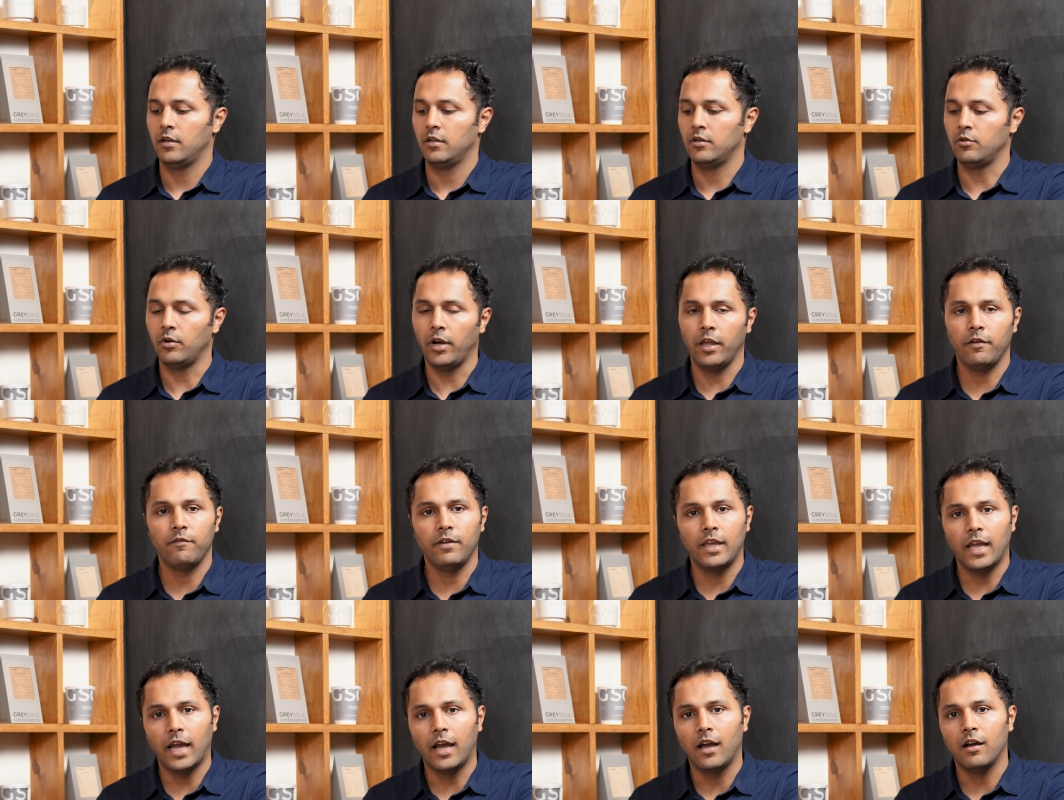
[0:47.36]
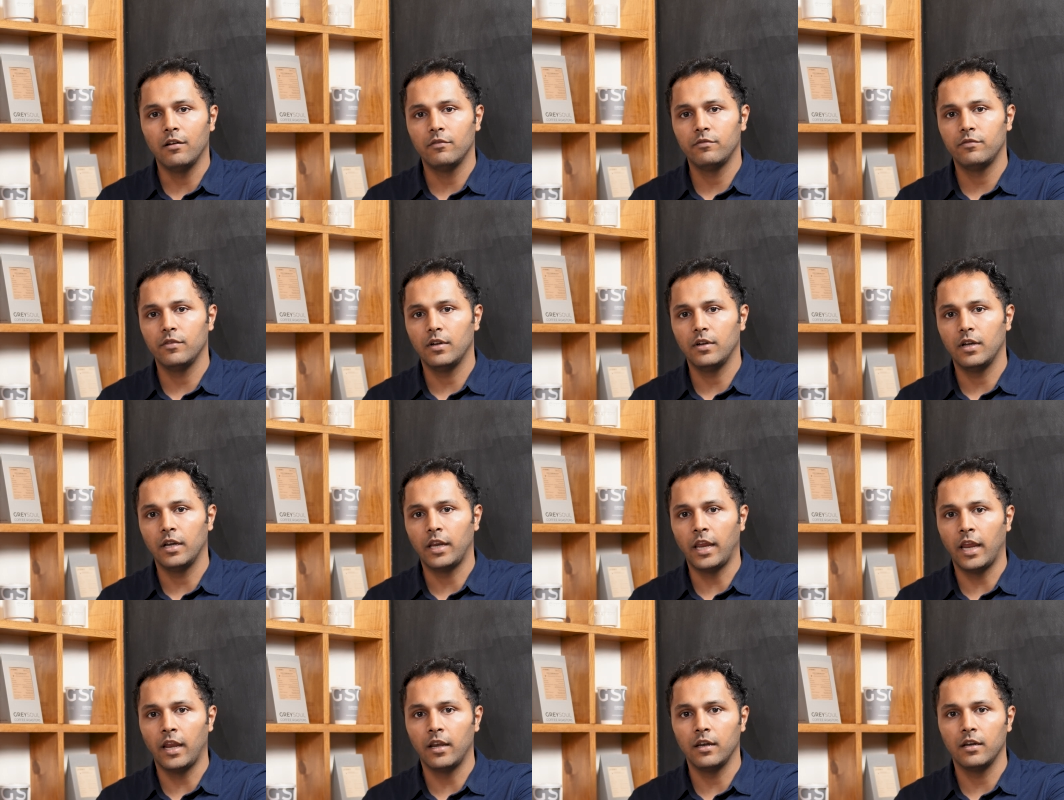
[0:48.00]
Today we have
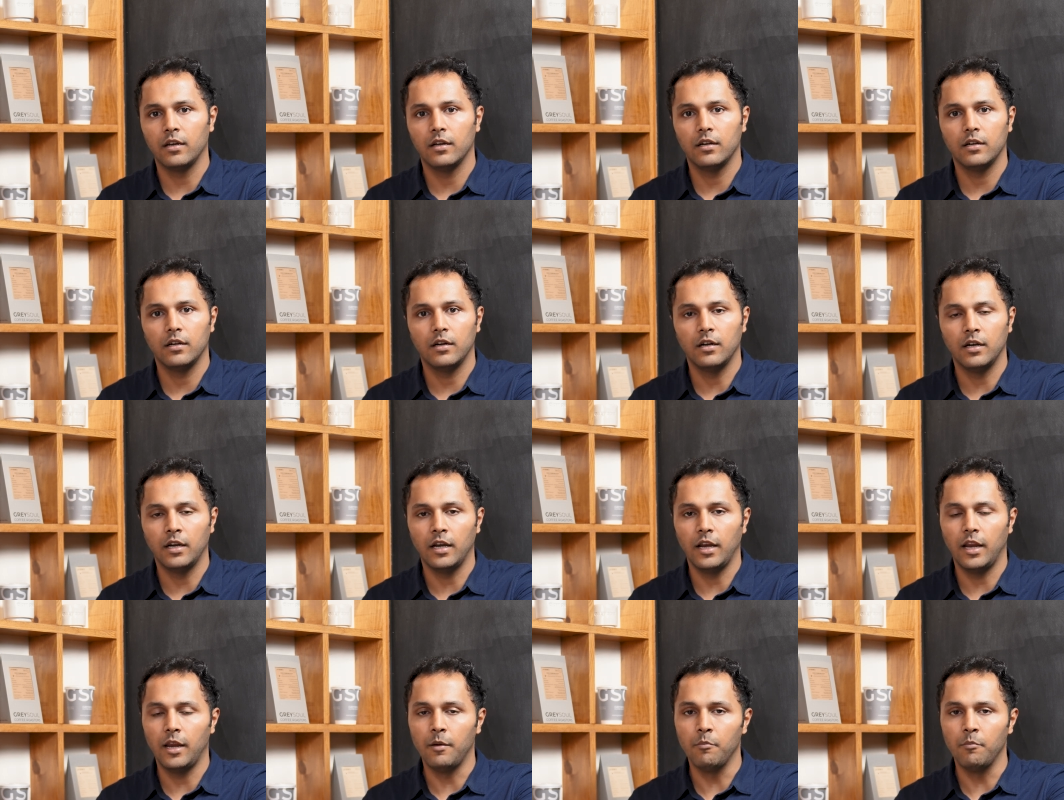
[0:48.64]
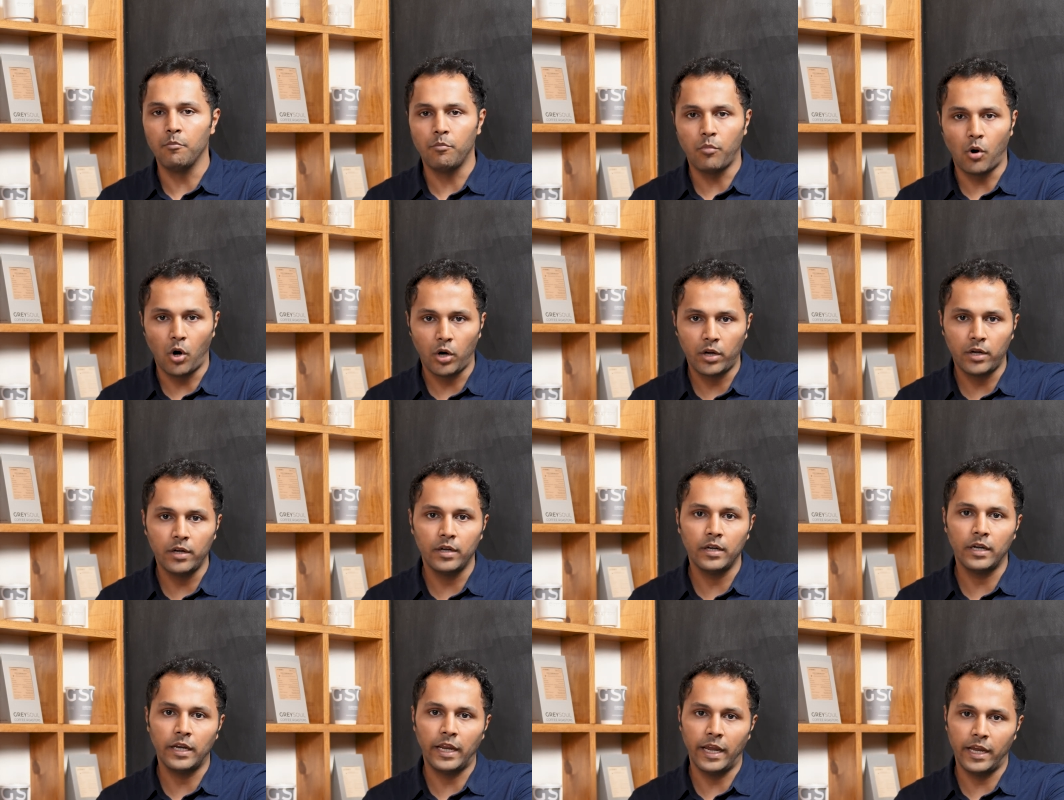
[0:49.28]
again an
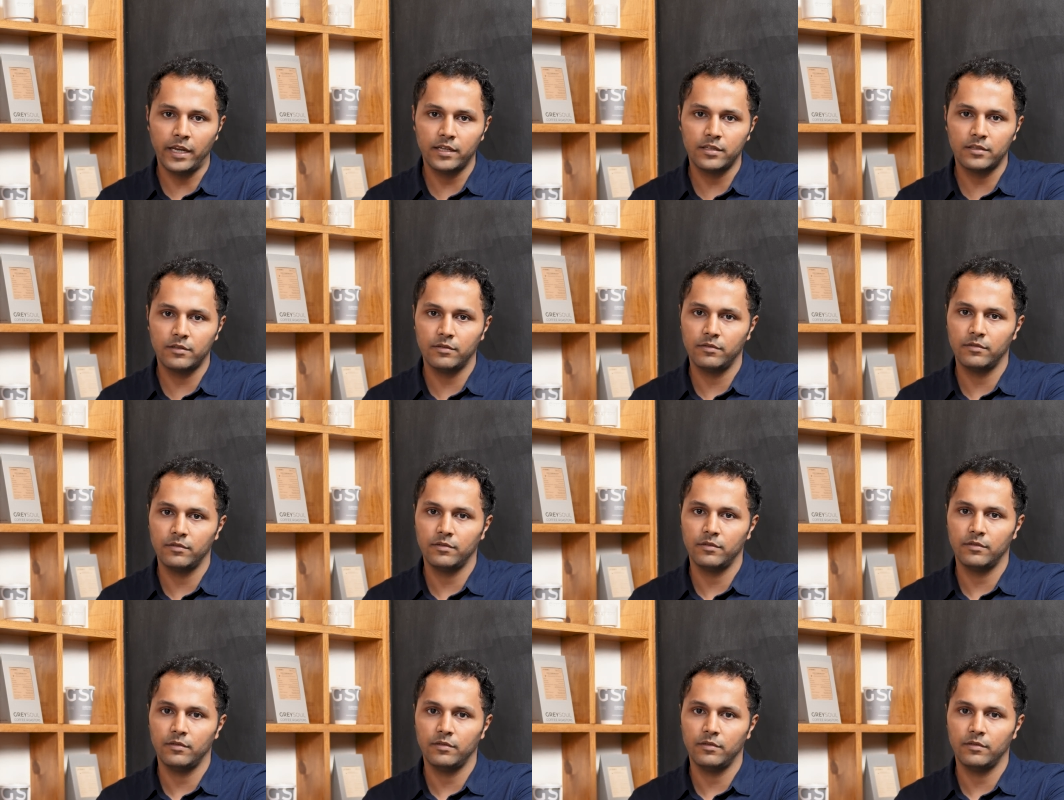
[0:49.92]
important guest